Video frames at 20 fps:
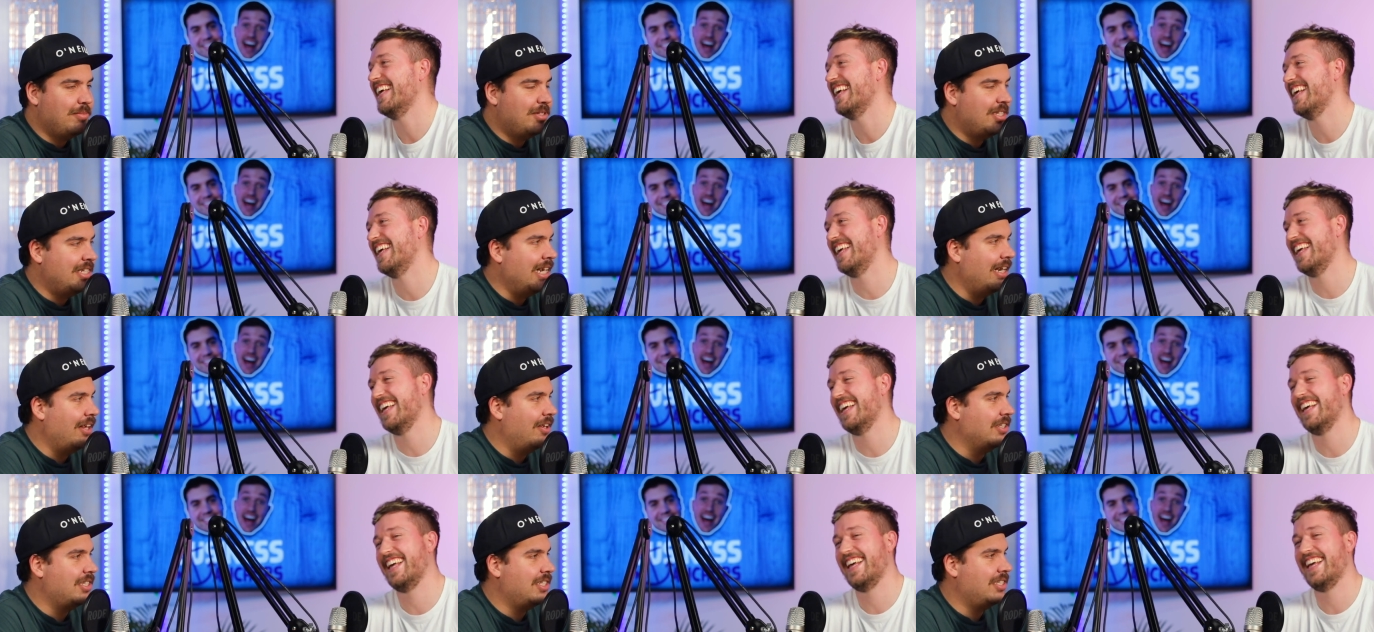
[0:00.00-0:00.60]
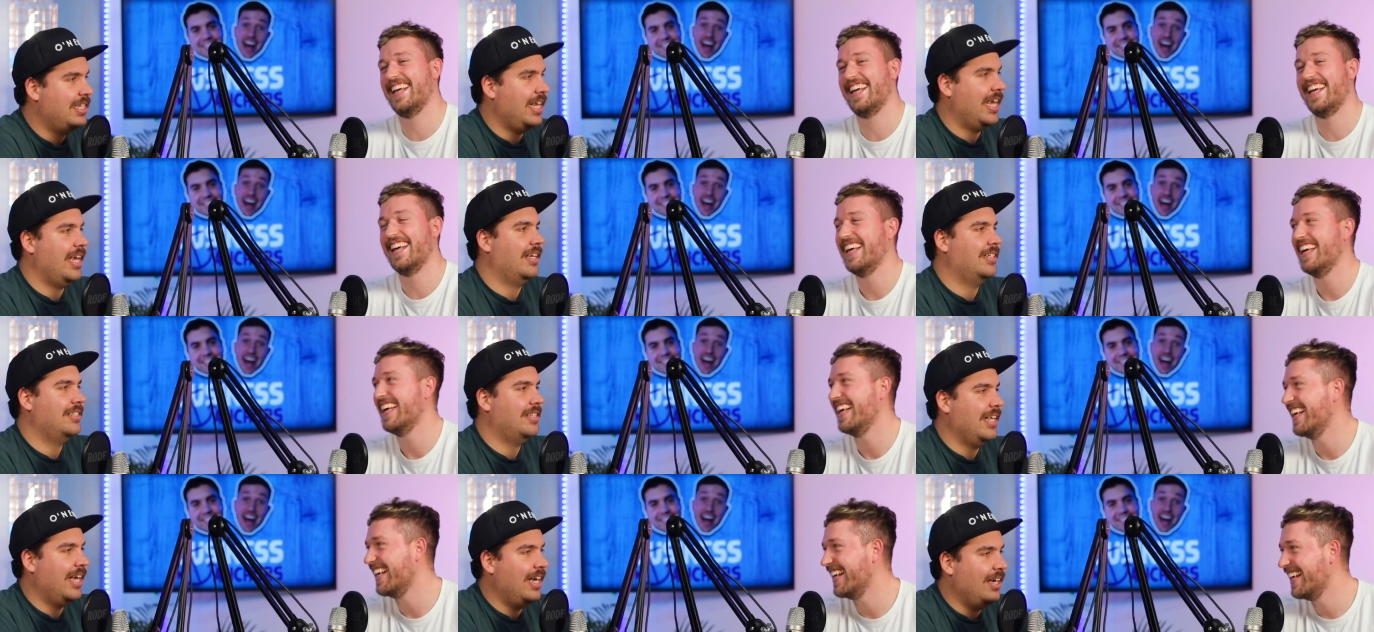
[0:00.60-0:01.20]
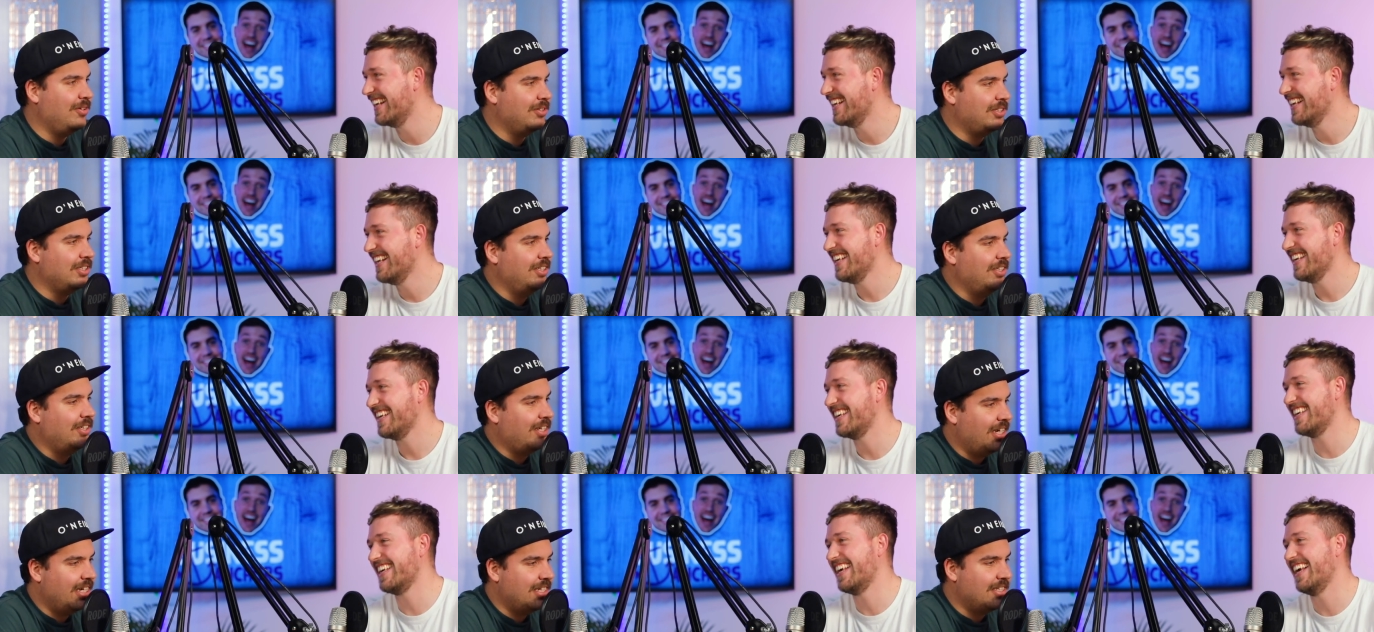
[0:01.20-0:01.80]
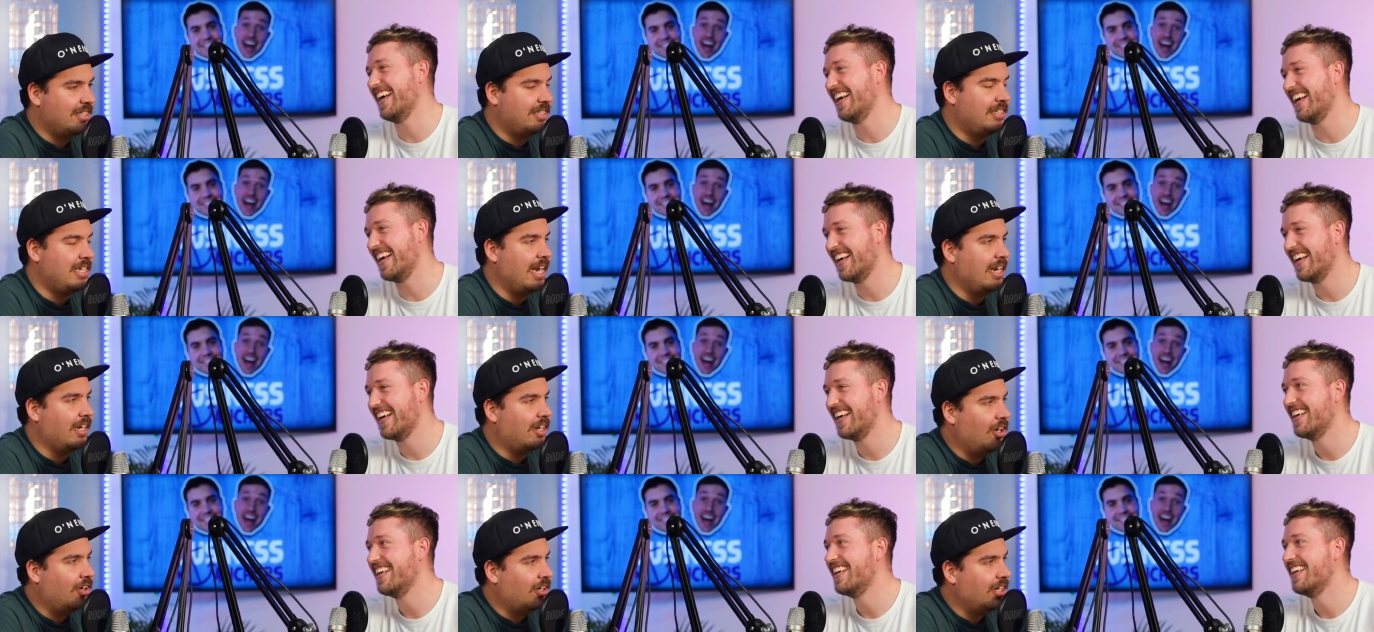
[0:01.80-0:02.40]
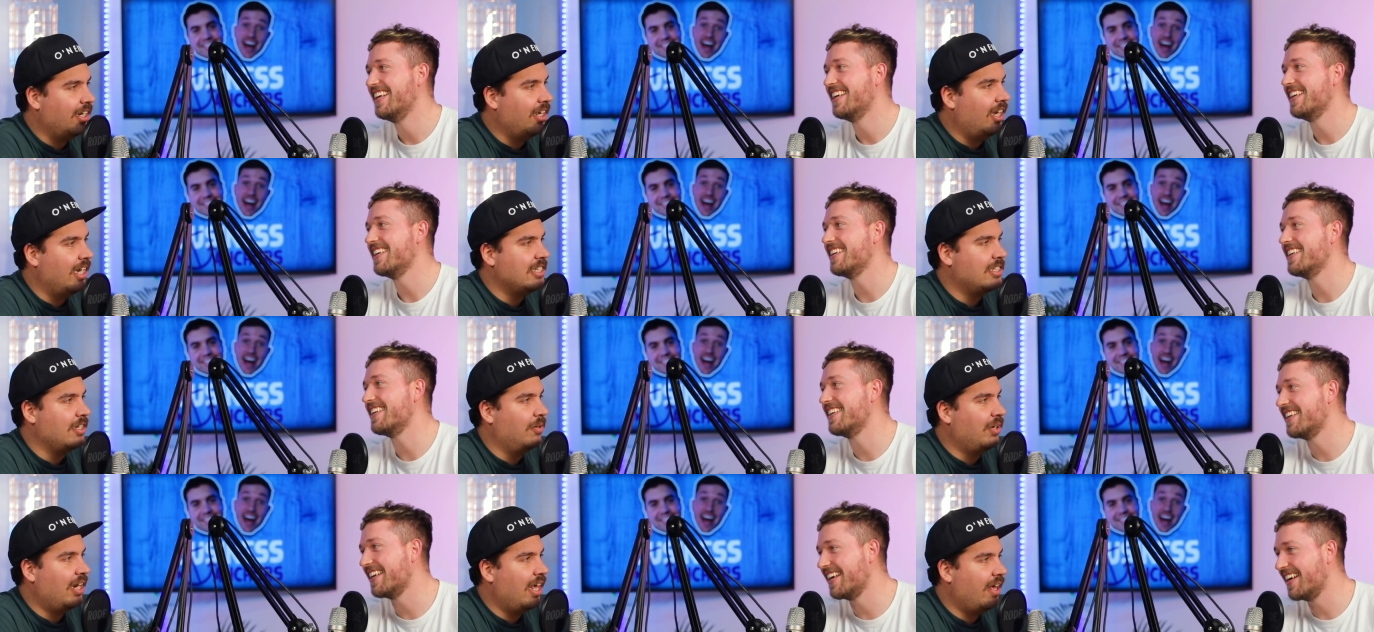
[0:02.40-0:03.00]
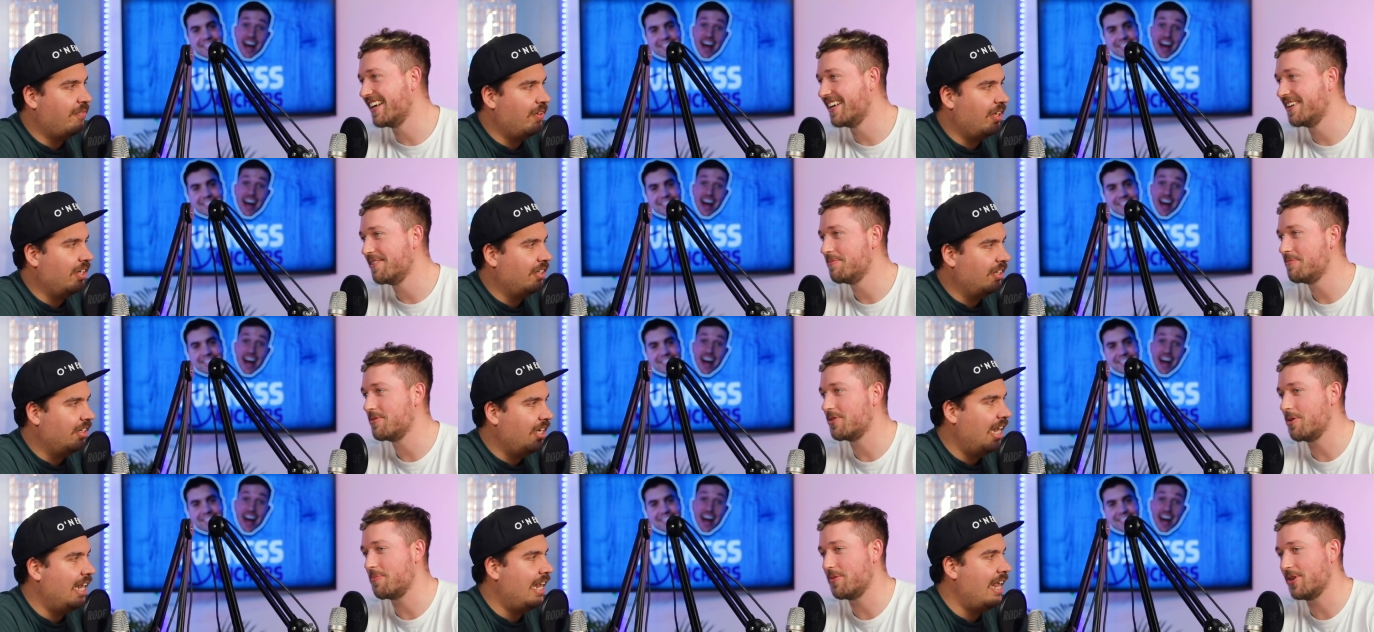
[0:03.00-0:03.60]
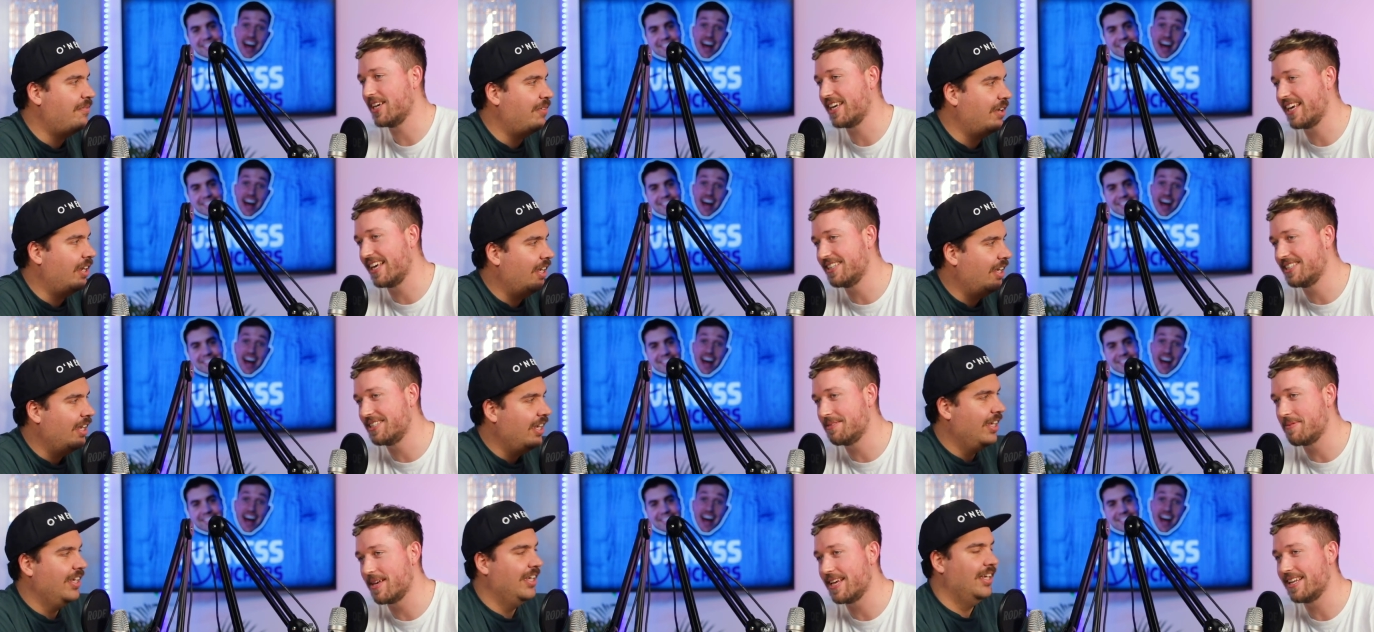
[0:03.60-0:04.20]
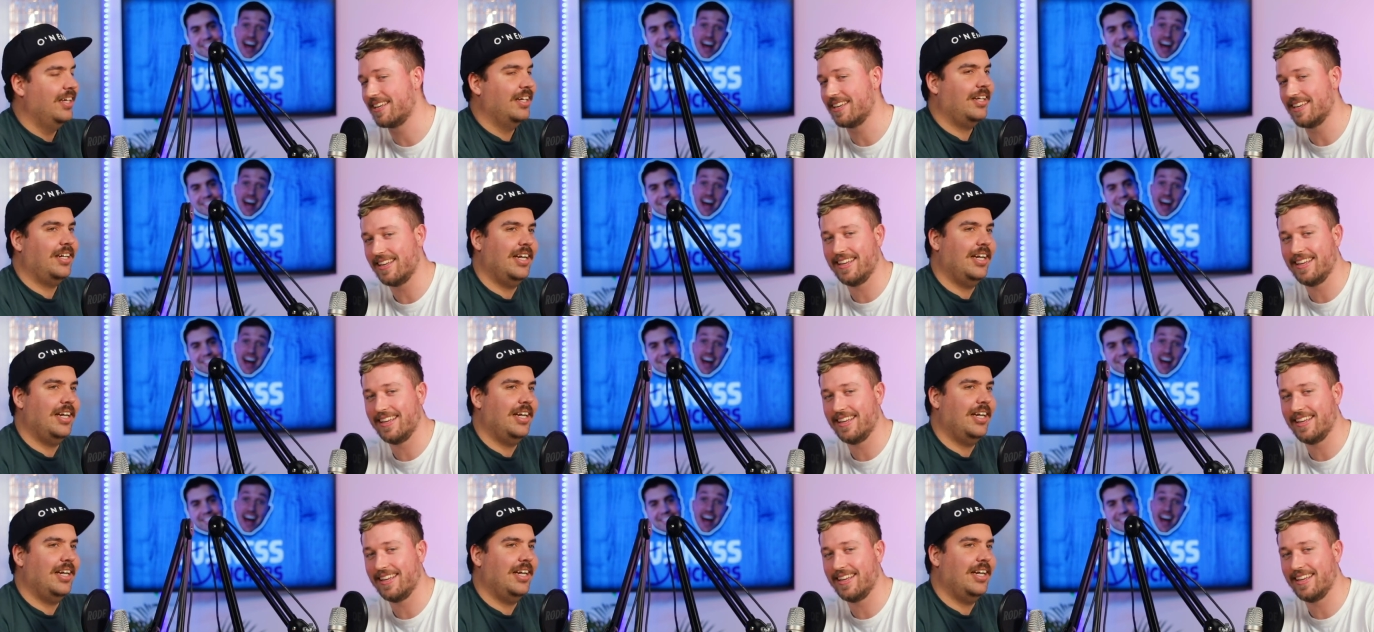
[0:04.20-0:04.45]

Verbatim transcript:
Speaker 1: I'm, I'm, still on 6,000 and it's 10 o'clock at night, so I'm yeah. going to have a we 11, kids to bed.